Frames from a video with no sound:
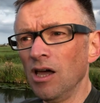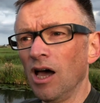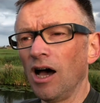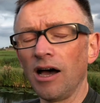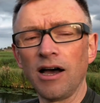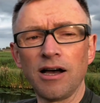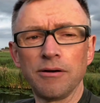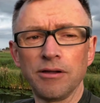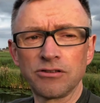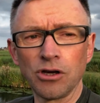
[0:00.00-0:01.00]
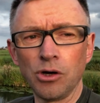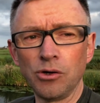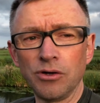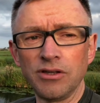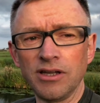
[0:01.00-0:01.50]

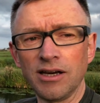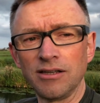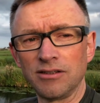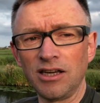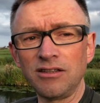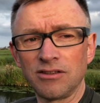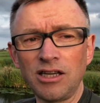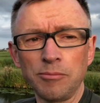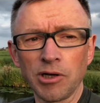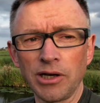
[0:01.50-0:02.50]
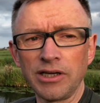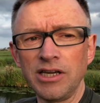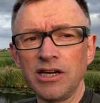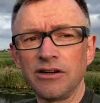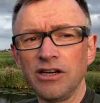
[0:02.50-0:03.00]
Data modeling
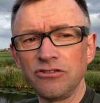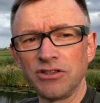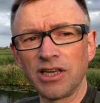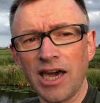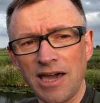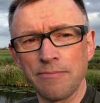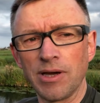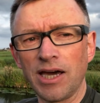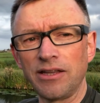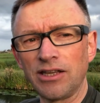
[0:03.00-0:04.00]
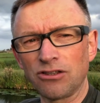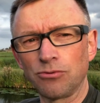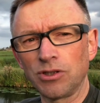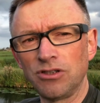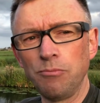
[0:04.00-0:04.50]
here is the game, and that's
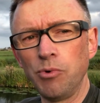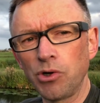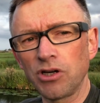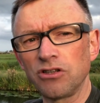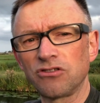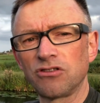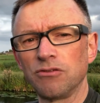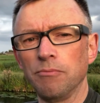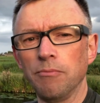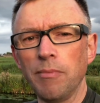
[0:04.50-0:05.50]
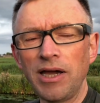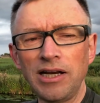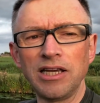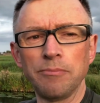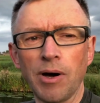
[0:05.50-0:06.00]
what the book is
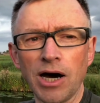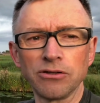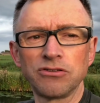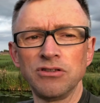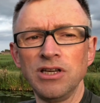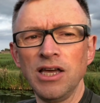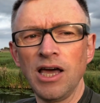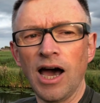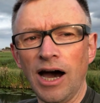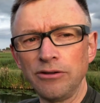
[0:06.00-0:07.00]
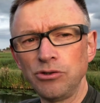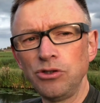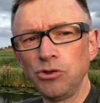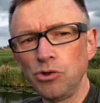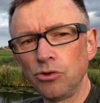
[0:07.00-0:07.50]
mainly about. How do you
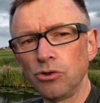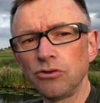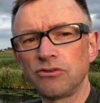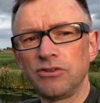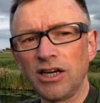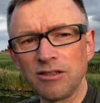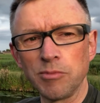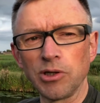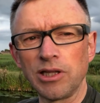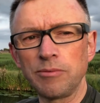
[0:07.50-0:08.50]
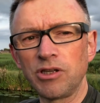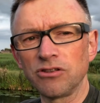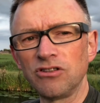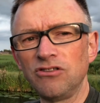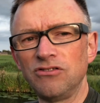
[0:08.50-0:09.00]
do good data modeling?
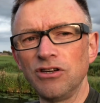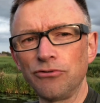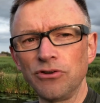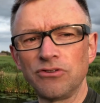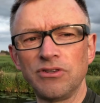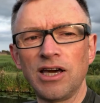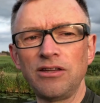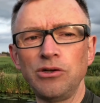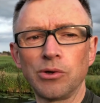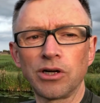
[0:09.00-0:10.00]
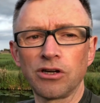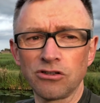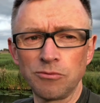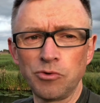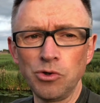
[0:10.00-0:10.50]
Because it's different than you're
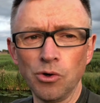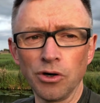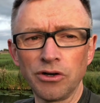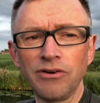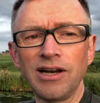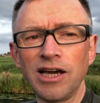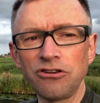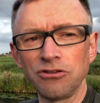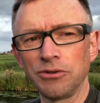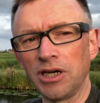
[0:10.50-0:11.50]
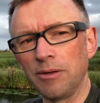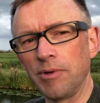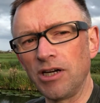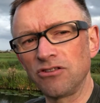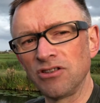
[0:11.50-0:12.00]
accustomed to on a relational
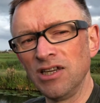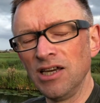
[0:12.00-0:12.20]
database.